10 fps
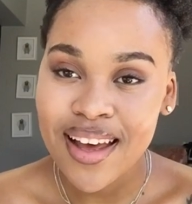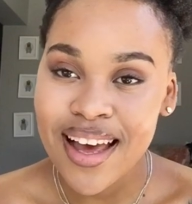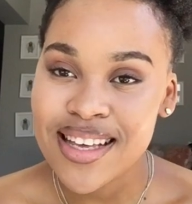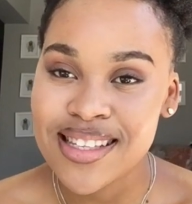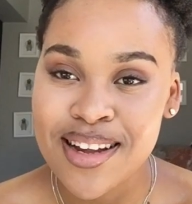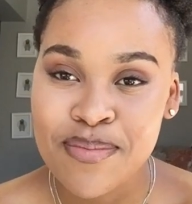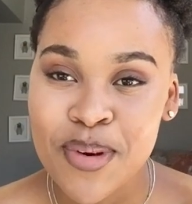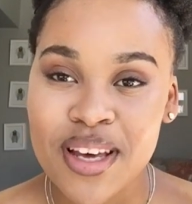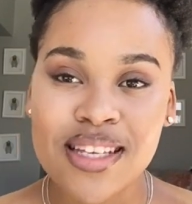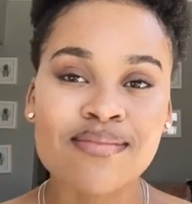Guys, that
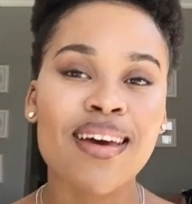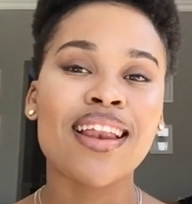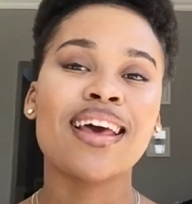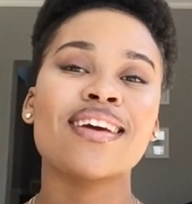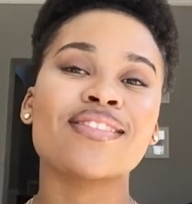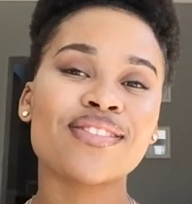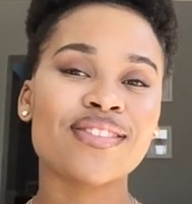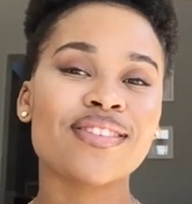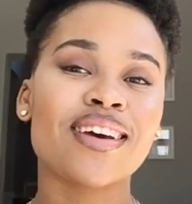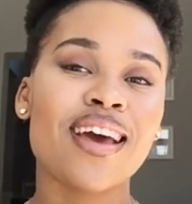boy is my life,
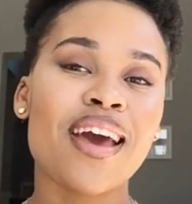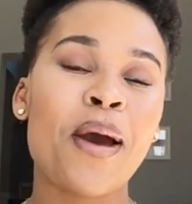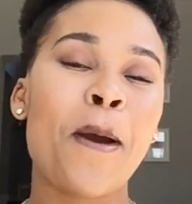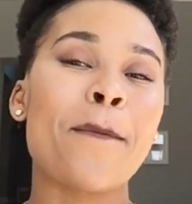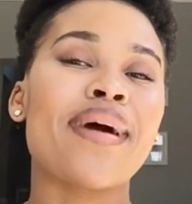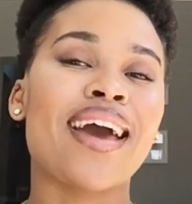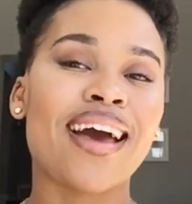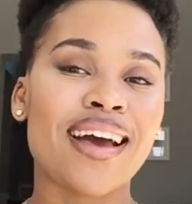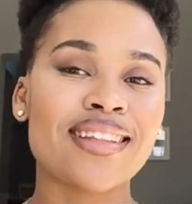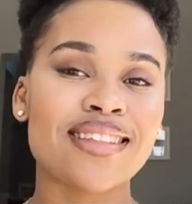my
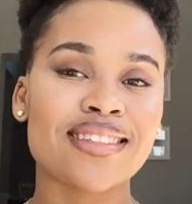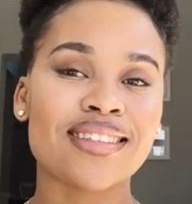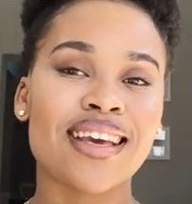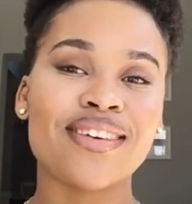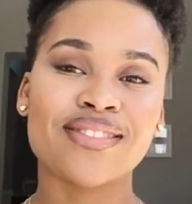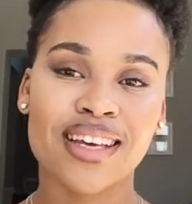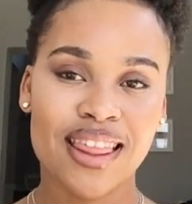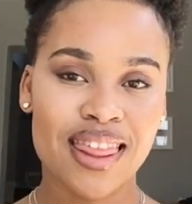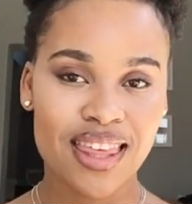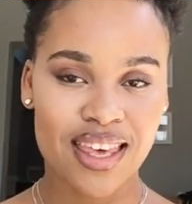heart,
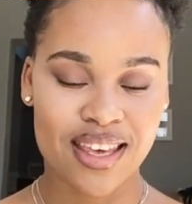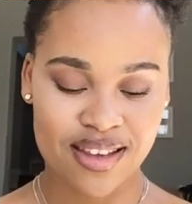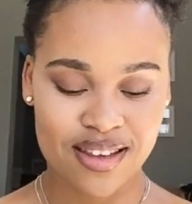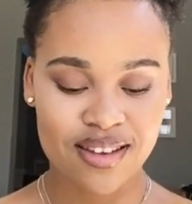everything.